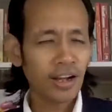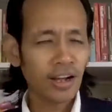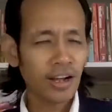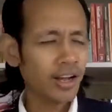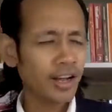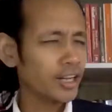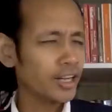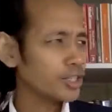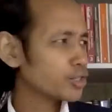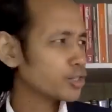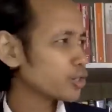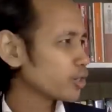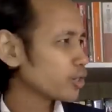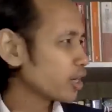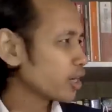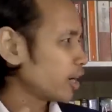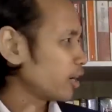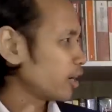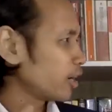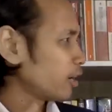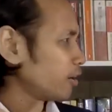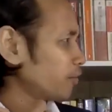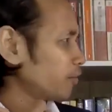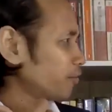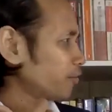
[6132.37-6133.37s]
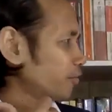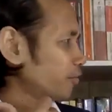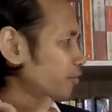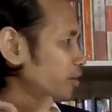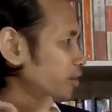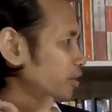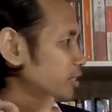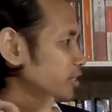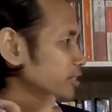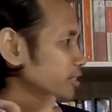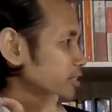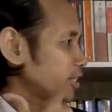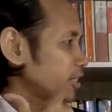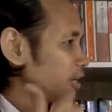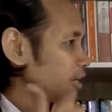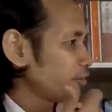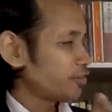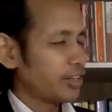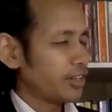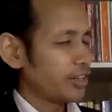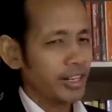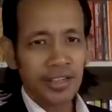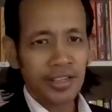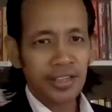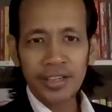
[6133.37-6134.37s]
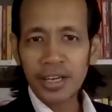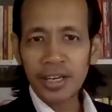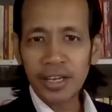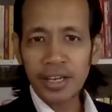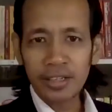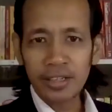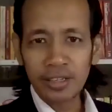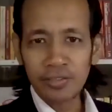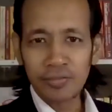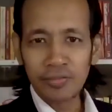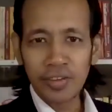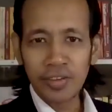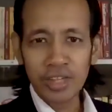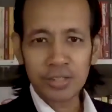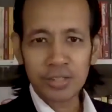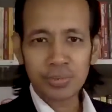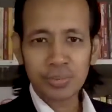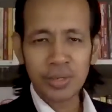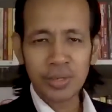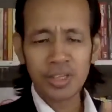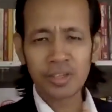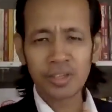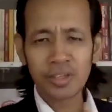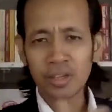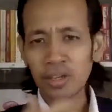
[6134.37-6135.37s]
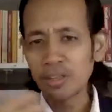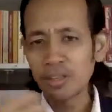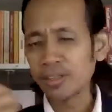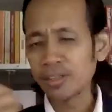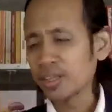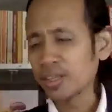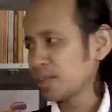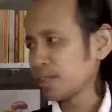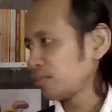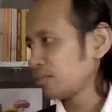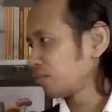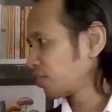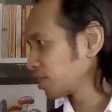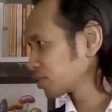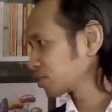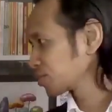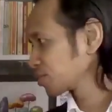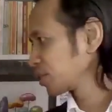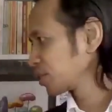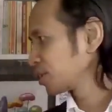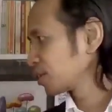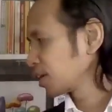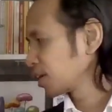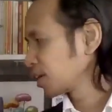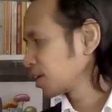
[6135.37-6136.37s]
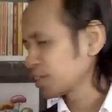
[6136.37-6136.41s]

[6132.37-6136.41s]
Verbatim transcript: I should have saved in that investment, not in that investment.